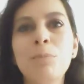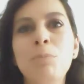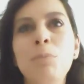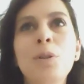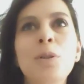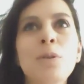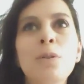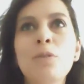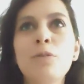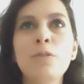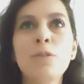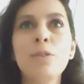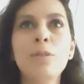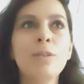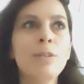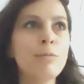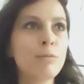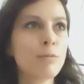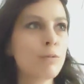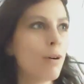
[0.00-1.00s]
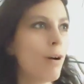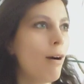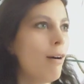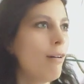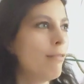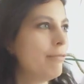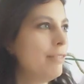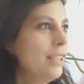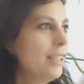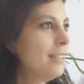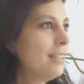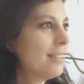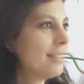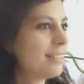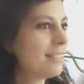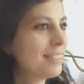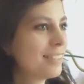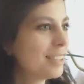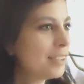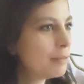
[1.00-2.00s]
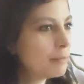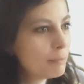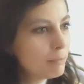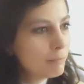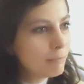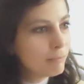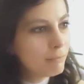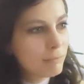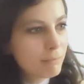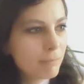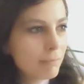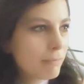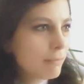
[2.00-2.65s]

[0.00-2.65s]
a beautiful raw vegan